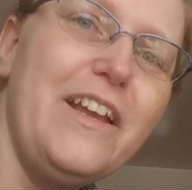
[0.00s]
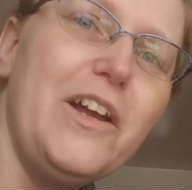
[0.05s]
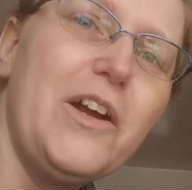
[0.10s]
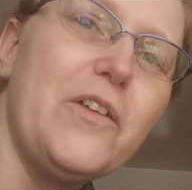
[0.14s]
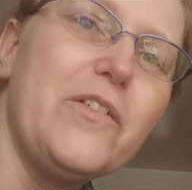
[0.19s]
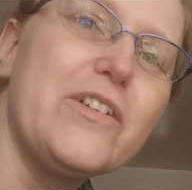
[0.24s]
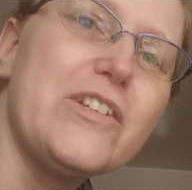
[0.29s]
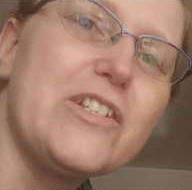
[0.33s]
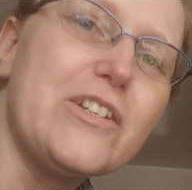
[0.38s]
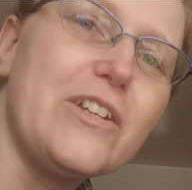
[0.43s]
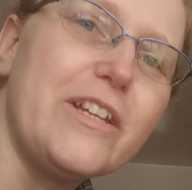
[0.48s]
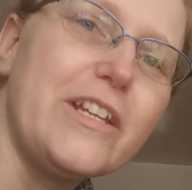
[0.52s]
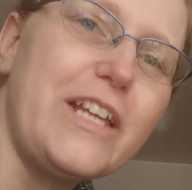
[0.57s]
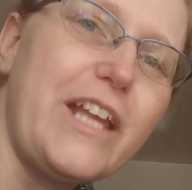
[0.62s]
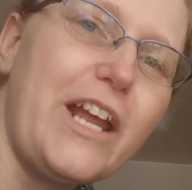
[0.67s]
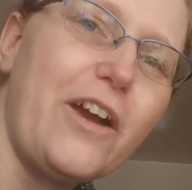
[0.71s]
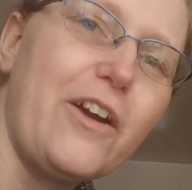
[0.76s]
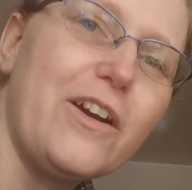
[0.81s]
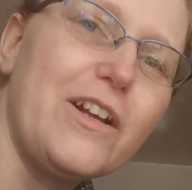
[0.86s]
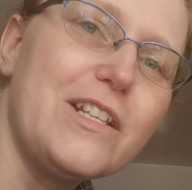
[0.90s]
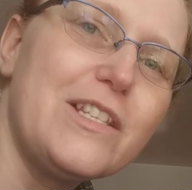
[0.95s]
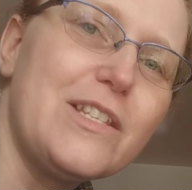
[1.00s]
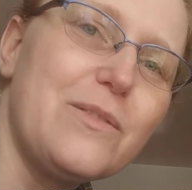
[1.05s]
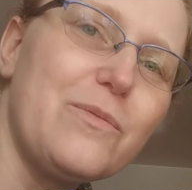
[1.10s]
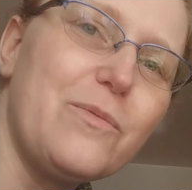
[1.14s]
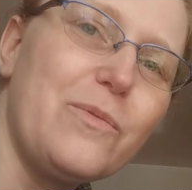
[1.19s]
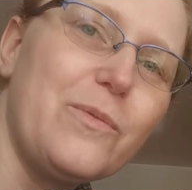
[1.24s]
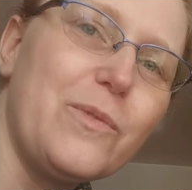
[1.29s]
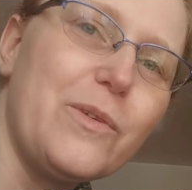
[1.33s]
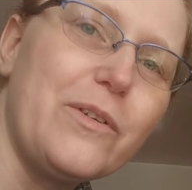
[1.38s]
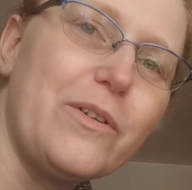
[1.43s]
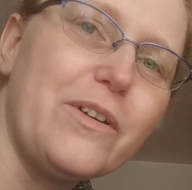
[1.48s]
Originally, carrots
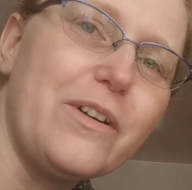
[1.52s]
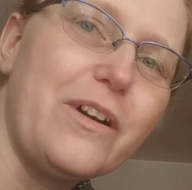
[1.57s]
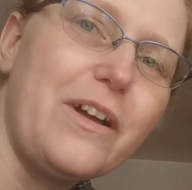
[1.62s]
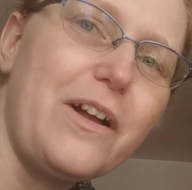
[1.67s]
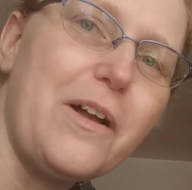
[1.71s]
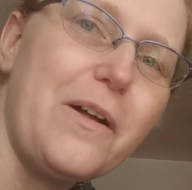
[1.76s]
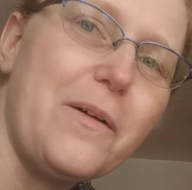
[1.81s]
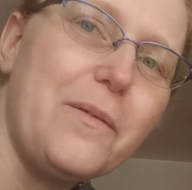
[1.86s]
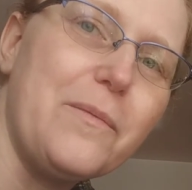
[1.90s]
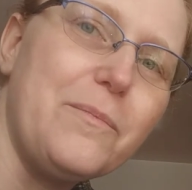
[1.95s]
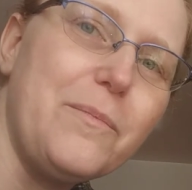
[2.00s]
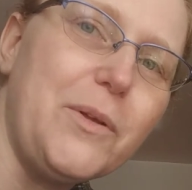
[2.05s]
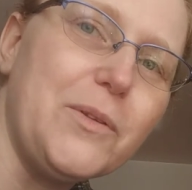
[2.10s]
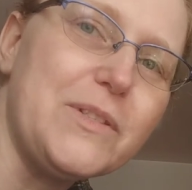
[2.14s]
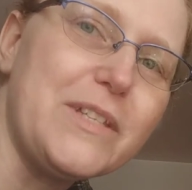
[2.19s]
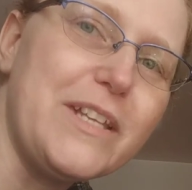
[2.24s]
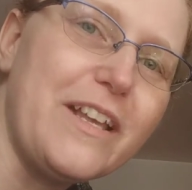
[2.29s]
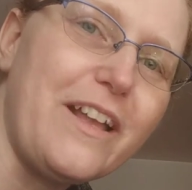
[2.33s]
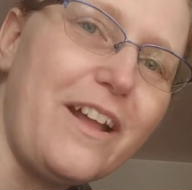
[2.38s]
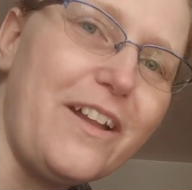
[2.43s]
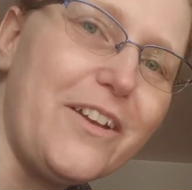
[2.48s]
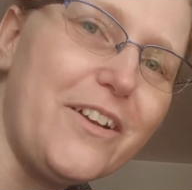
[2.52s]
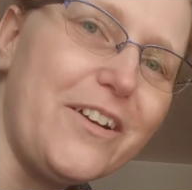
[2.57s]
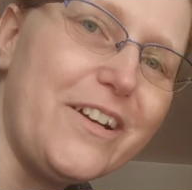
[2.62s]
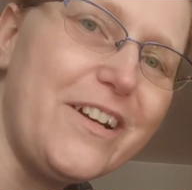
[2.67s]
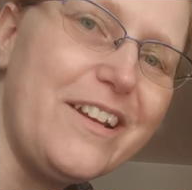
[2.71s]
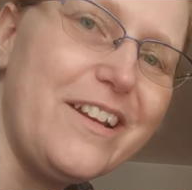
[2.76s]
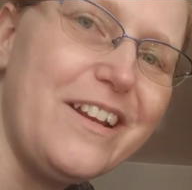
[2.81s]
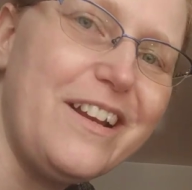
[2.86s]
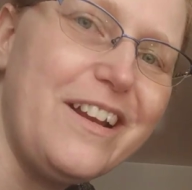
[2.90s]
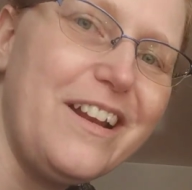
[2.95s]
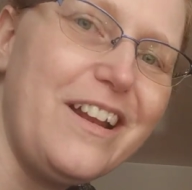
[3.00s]
were multicolored,
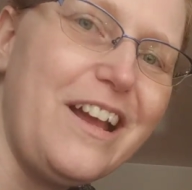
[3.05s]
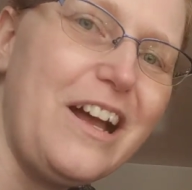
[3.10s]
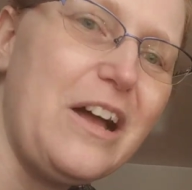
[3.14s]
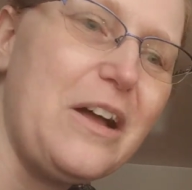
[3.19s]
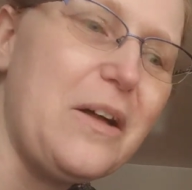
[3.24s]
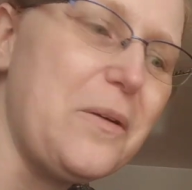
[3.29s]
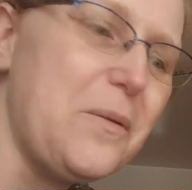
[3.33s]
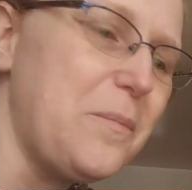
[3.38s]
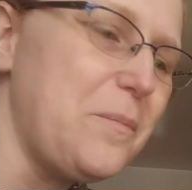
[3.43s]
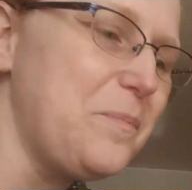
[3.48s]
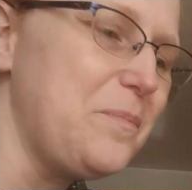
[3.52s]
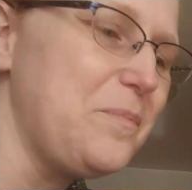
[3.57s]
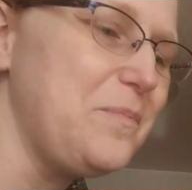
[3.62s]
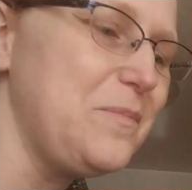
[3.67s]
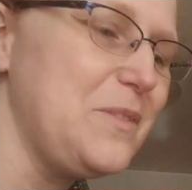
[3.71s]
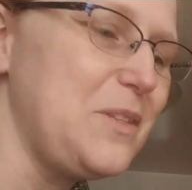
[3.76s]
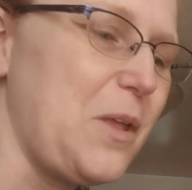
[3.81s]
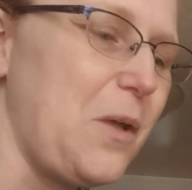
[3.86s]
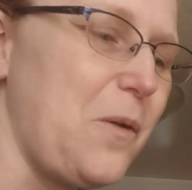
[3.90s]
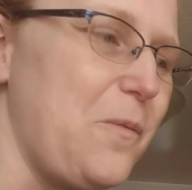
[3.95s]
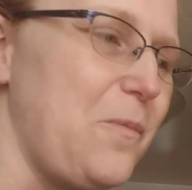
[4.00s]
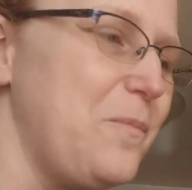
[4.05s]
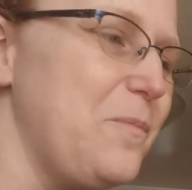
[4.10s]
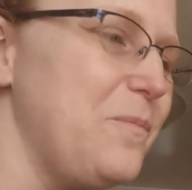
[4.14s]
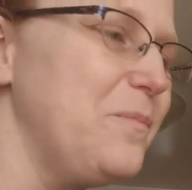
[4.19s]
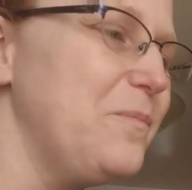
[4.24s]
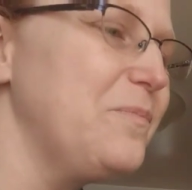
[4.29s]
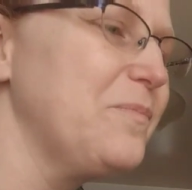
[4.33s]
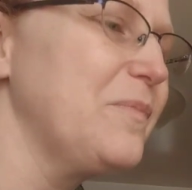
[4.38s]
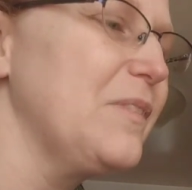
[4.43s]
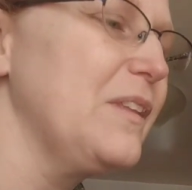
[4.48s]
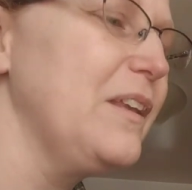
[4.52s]
so
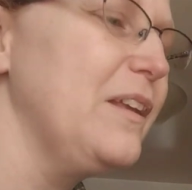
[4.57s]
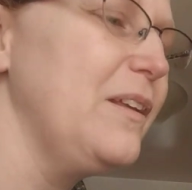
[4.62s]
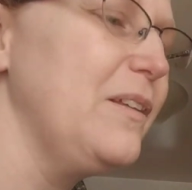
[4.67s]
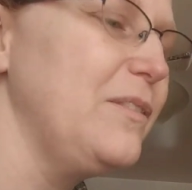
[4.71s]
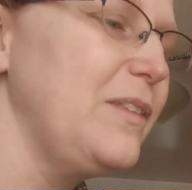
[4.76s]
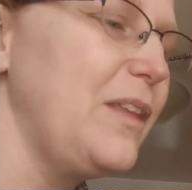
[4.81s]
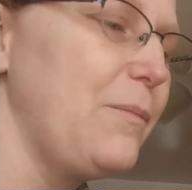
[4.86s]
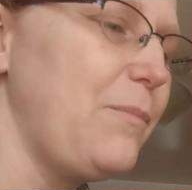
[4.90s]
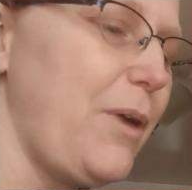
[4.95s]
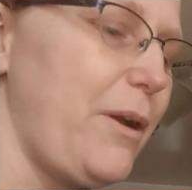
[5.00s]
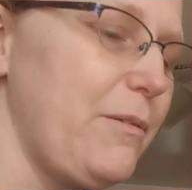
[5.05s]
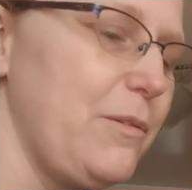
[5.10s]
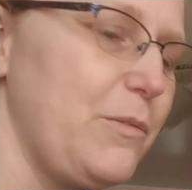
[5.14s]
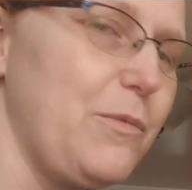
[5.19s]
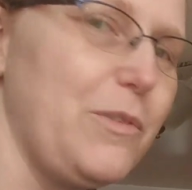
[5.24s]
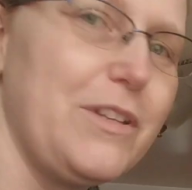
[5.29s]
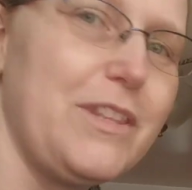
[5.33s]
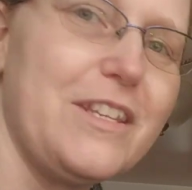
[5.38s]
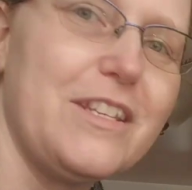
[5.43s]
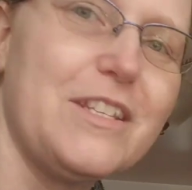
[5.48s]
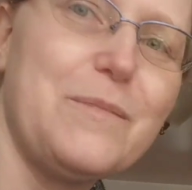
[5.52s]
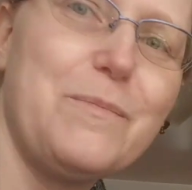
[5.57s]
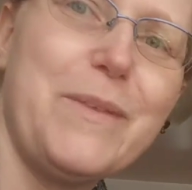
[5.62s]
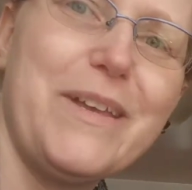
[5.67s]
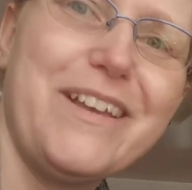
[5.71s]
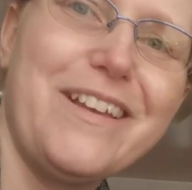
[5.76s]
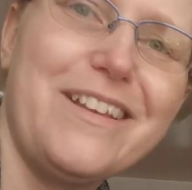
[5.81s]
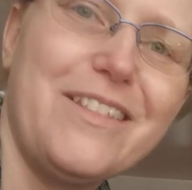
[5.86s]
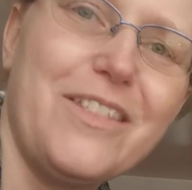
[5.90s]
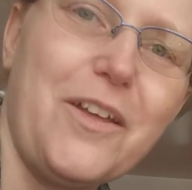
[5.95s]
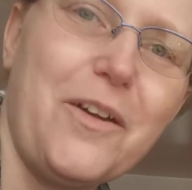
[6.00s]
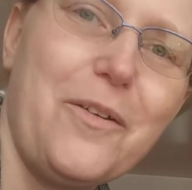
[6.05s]
they probably weren't this big
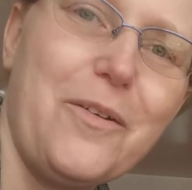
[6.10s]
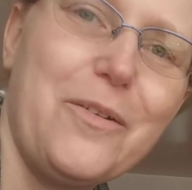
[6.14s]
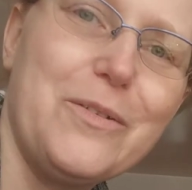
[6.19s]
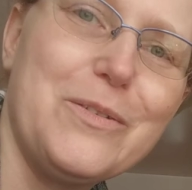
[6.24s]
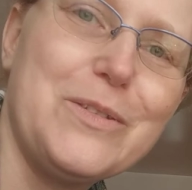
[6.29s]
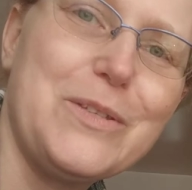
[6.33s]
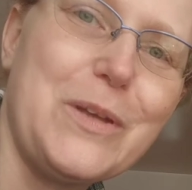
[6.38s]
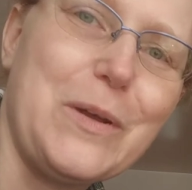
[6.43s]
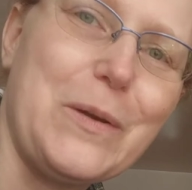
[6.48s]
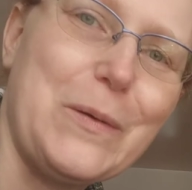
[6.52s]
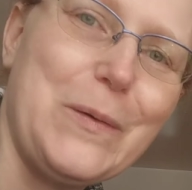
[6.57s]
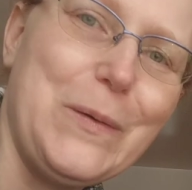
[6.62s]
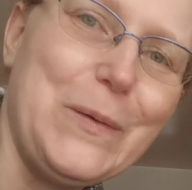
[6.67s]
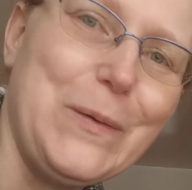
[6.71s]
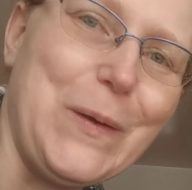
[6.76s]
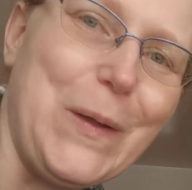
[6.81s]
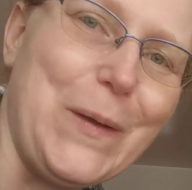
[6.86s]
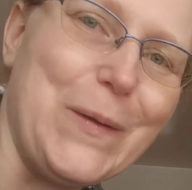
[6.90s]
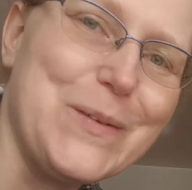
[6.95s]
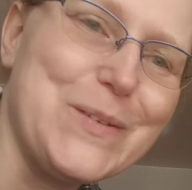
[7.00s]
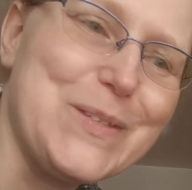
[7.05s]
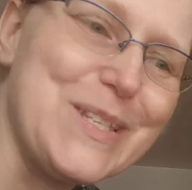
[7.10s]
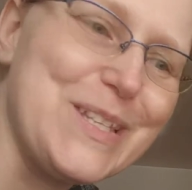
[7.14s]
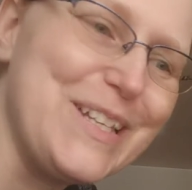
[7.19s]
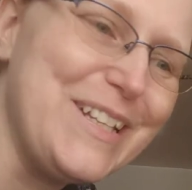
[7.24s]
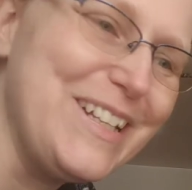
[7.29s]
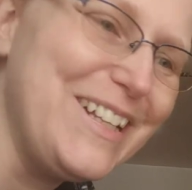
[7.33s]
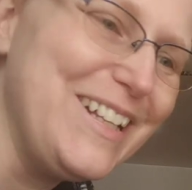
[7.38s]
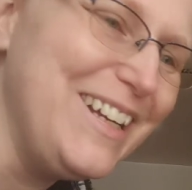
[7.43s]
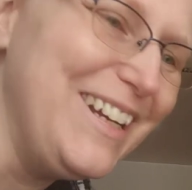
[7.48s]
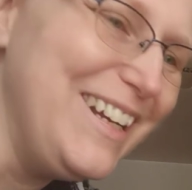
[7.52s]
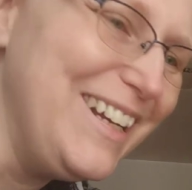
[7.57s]
though, so who knows.
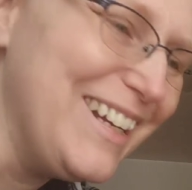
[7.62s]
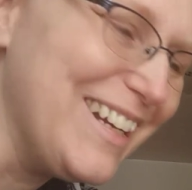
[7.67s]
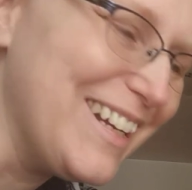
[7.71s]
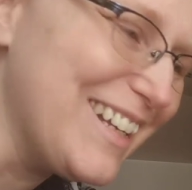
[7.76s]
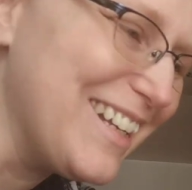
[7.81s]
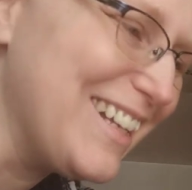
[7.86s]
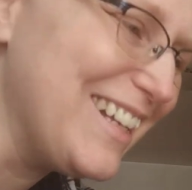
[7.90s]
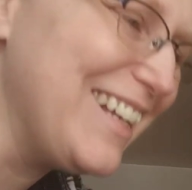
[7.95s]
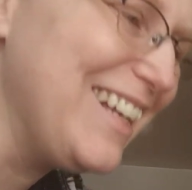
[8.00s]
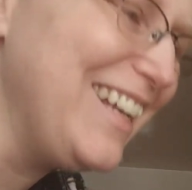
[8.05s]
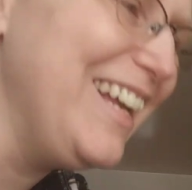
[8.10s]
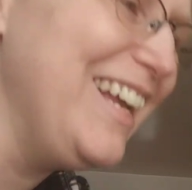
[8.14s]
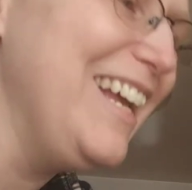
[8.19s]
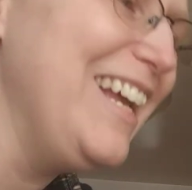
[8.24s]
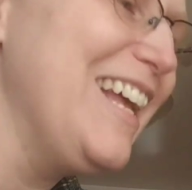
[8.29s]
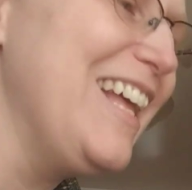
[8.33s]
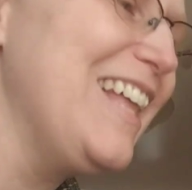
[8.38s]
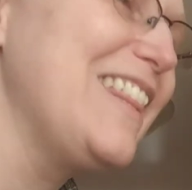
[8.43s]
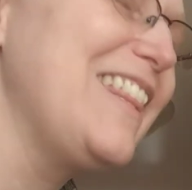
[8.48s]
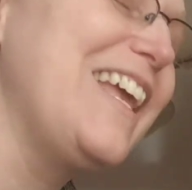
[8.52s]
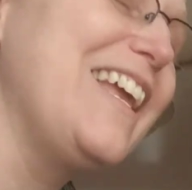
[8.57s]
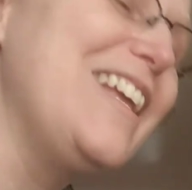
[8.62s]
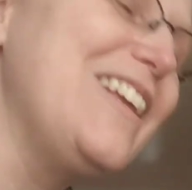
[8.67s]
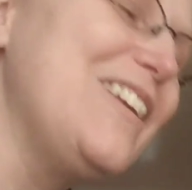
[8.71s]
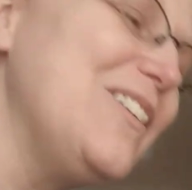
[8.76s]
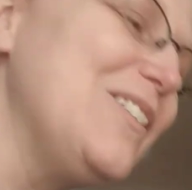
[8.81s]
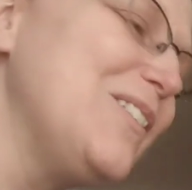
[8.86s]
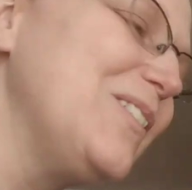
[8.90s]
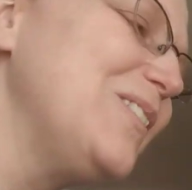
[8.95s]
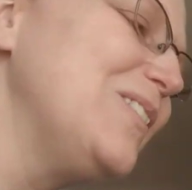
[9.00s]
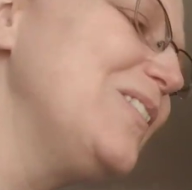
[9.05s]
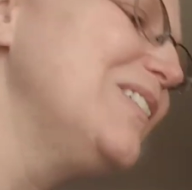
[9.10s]
Thank
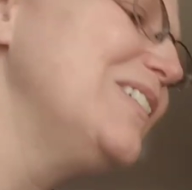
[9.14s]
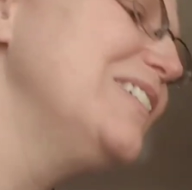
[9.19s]
you,